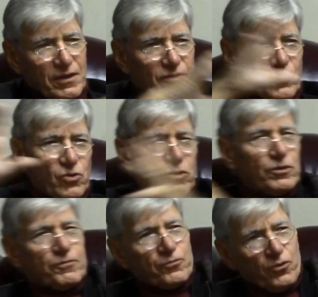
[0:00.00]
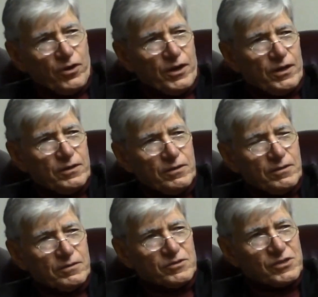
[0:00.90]
The older Freud
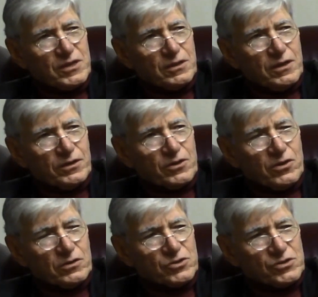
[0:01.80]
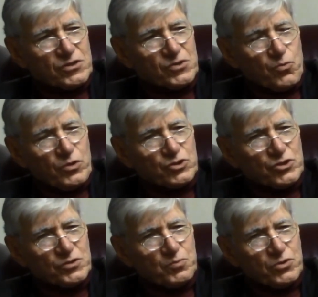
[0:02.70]
seeing the unconscious as a
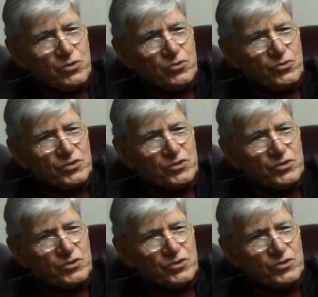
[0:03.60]
witch's brew